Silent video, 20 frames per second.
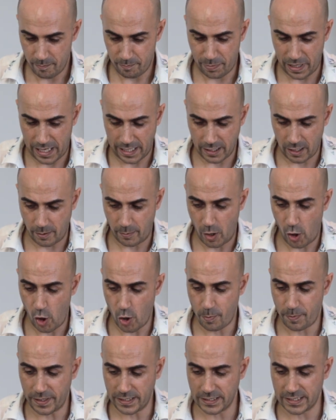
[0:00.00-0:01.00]
But I'm
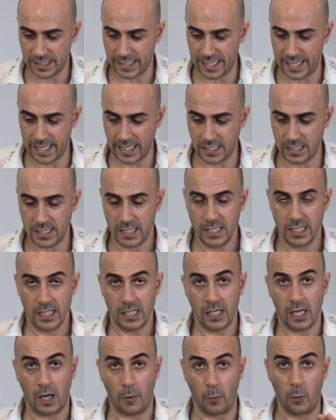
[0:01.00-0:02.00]
hoping to get
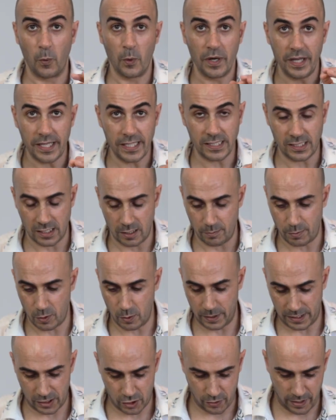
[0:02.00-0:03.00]
a
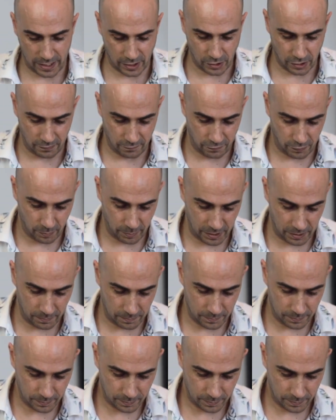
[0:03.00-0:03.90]
reasonable extraction from it.